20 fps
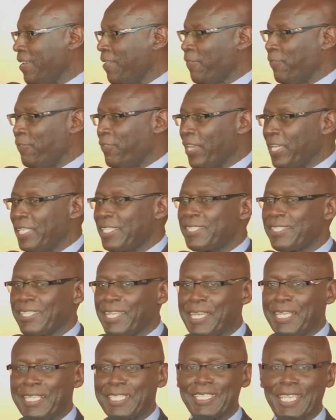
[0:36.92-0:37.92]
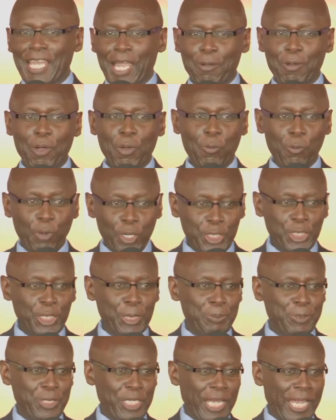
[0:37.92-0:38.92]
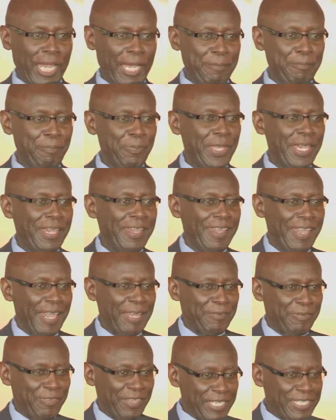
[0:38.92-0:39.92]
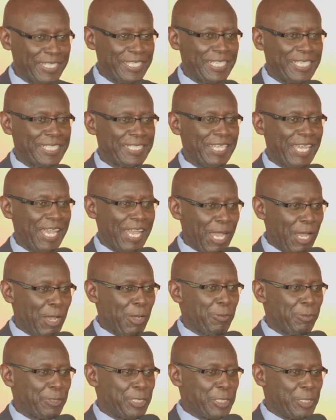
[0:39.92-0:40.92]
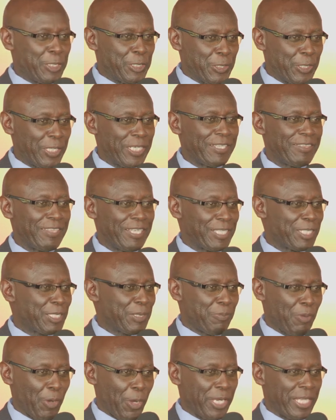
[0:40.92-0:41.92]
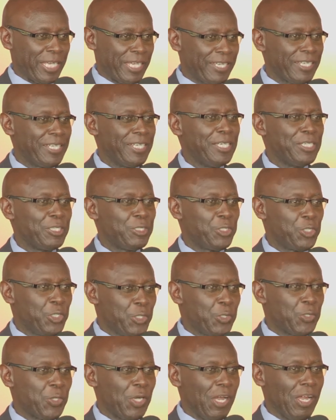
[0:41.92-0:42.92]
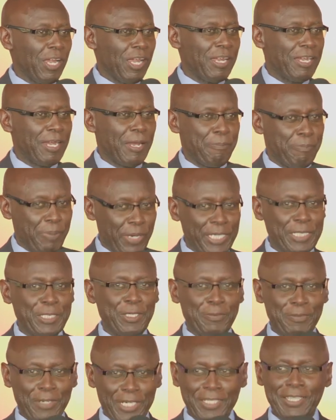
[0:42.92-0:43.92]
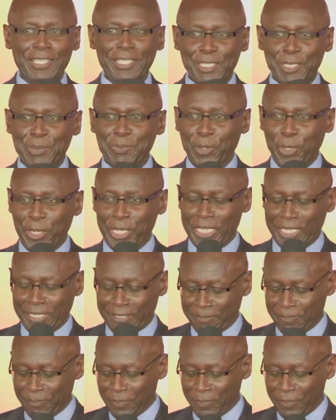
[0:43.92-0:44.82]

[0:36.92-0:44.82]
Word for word: This is our worship time, and this is how we do it this morning. You are a part of us this morning.